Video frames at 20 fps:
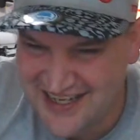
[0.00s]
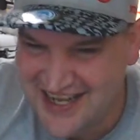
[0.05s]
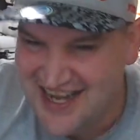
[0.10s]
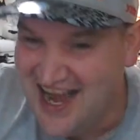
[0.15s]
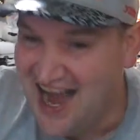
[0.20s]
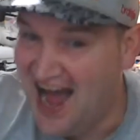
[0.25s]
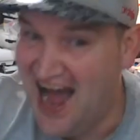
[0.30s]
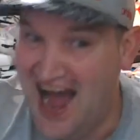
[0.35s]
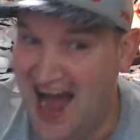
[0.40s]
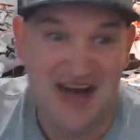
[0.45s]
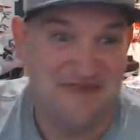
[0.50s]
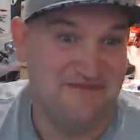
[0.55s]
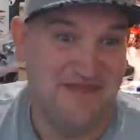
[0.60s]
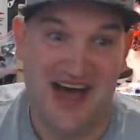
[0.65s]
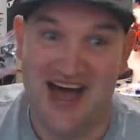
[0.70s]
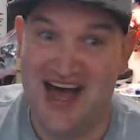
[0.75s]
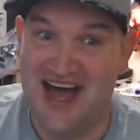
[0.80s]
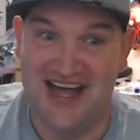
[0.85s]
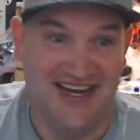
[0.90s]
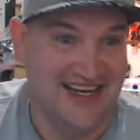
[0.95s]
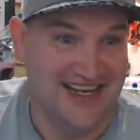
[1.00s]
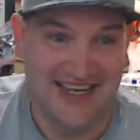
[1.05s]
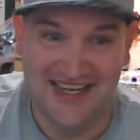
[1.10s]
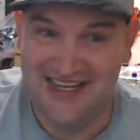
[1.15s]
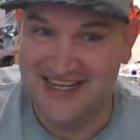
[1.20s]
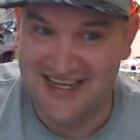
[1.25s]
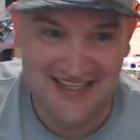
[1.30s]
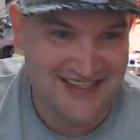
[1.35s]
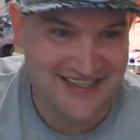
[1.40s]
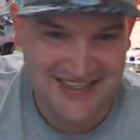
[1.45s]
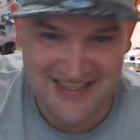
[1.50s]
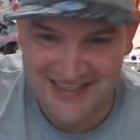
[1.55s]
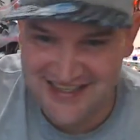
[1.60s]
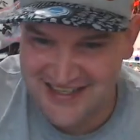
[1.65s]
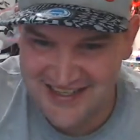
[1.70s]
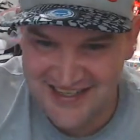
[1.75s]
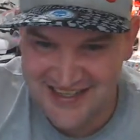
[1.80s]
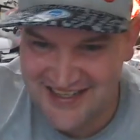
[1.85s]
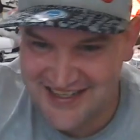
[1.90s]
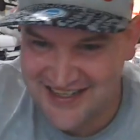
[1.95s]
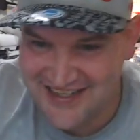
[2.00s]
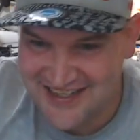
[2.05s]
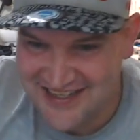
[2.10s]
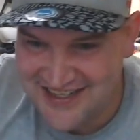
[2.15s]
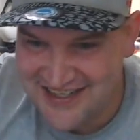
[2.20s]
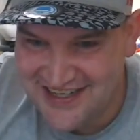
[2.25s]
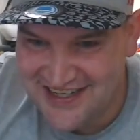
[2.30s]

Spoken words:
Look, I heard that, Josh.